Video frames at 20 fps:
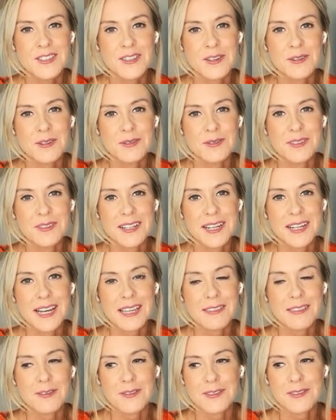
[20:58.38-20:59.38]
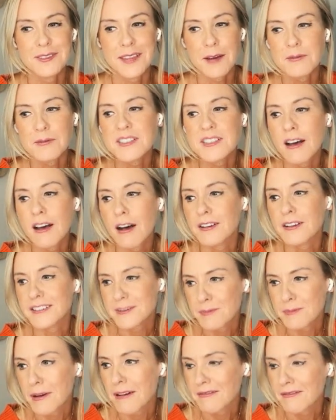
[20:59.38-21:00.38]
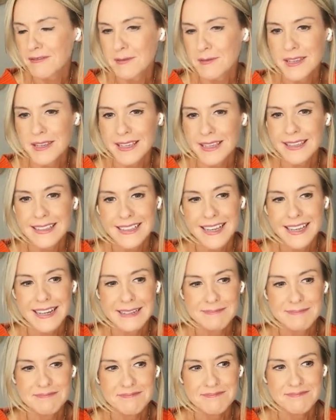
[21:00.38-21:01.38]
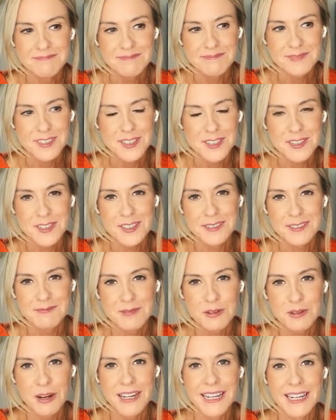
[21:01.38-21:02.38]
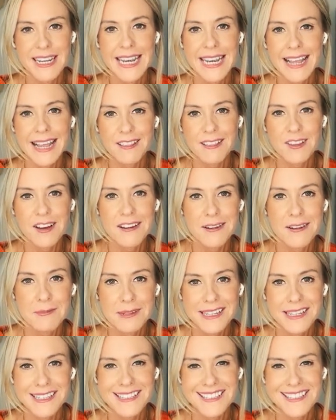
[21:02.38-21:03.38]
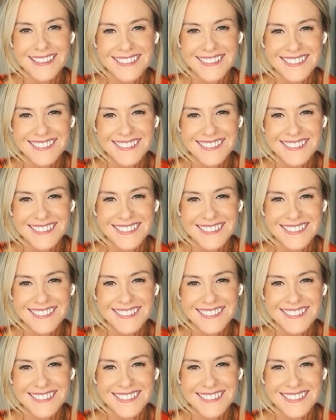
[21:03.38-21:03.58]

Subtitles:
So I thought that was the hardest part for me, just trying to nail the harmonies.